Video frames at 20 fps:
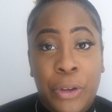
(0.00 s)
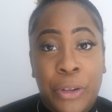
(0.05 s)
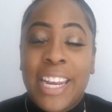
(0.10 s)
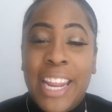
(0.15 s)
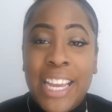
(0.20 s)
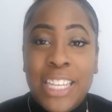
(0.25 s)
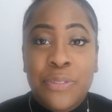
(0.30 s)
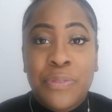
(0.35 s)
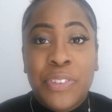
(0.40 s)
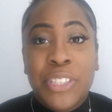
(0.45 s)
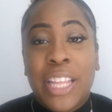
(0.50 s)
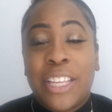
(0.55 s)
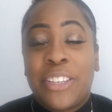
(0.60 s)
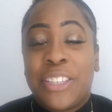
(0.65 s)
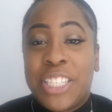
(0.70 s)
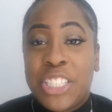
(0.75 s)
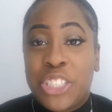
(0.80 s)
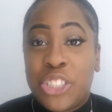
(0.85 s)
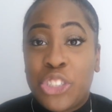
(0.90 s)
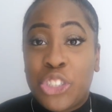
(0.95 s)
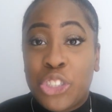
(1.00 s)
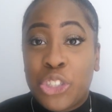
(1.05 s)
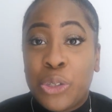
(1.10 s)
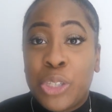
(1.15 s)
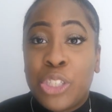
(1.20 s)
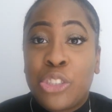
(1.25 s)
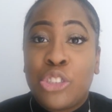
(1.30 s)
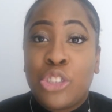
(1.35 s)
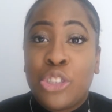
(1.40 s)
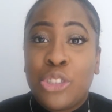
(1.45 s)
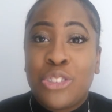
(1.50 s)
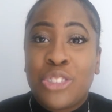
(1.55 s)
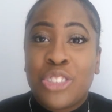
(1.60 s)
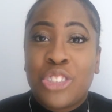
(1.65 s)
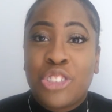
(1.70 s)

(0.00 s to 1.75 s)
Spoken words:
The next thing that you need to do is choose the